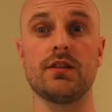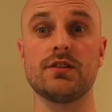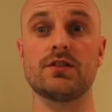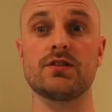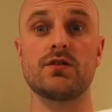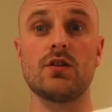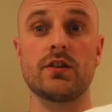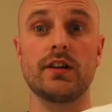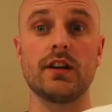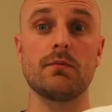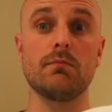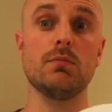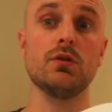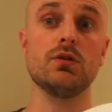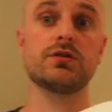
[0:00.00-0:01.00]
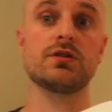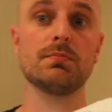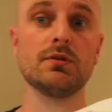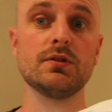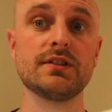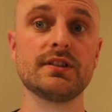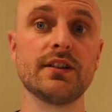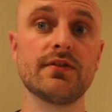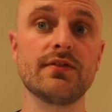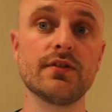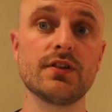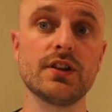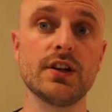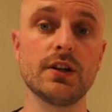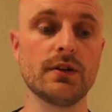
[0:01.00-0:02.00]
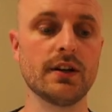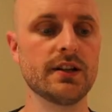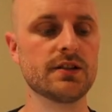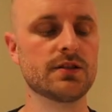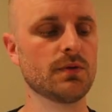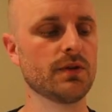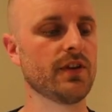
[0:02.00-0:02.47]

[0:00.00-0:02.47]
than stocking multiple different units,